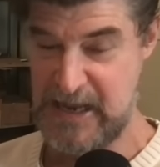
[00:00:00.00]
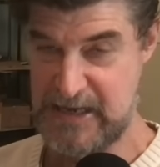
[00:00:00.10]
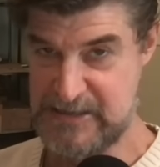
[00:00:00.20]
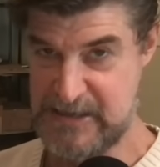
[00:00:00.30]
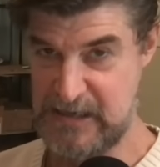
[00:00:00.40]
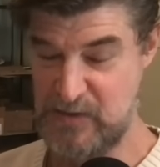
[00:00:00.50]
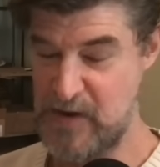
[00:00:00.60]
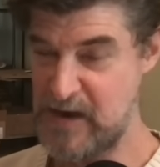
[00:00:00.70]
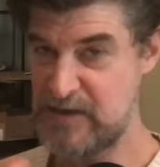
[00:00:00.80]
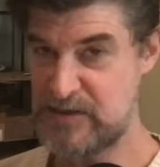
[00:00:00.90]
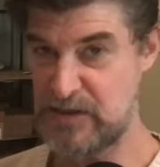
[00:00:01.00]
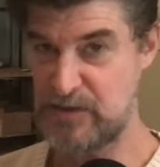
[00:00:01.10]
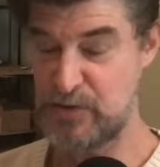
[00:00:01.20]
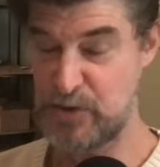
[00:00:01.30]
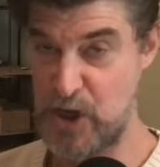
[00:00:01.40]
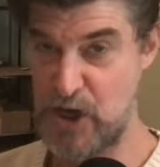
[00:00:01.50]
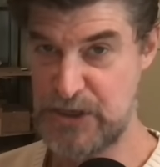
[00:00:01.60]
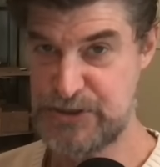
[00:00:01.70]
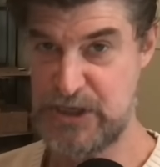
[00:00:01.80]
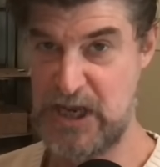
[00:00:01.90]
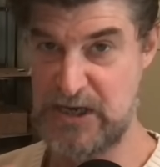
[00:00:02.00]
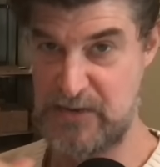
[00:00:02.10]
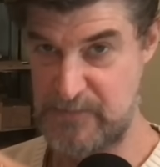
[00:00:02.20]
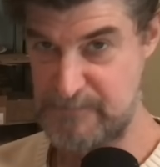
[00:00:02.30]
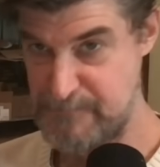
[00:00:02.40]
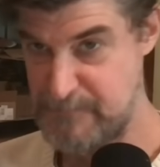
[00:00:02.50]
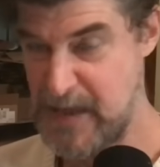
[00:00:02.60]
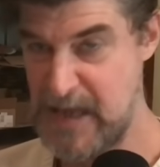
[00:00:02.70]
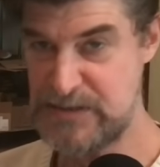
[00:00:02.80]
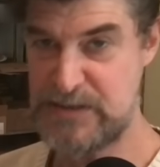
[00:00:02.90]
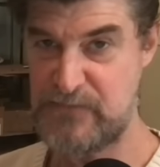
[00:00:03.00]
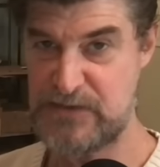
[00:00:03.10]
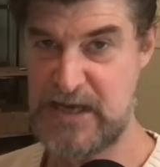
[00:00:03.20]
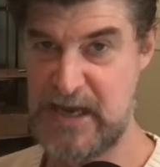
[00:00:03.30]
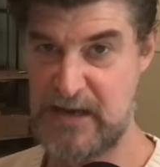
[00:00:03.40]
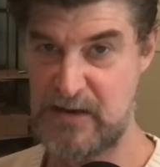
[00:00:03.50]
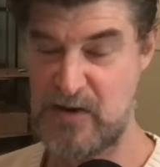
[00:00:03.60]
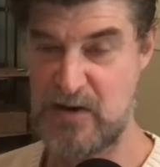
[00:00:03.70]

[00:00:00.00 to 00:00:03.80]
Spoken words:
and getting ready to launch another massive attack